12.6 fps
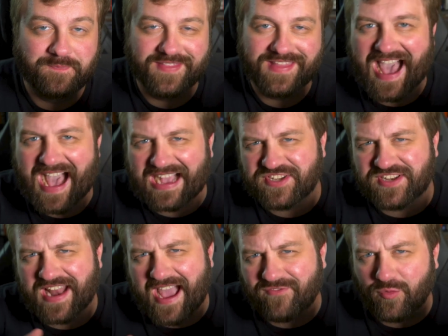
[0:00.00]
the action
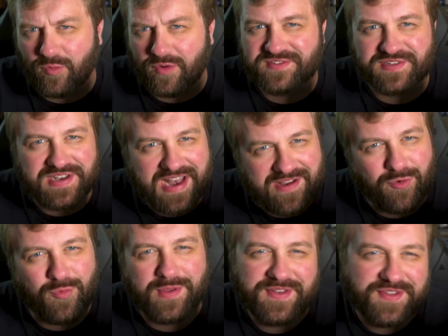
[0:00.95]
afterwards never
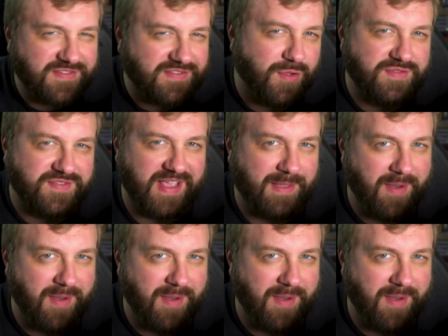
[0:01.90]
reaches those same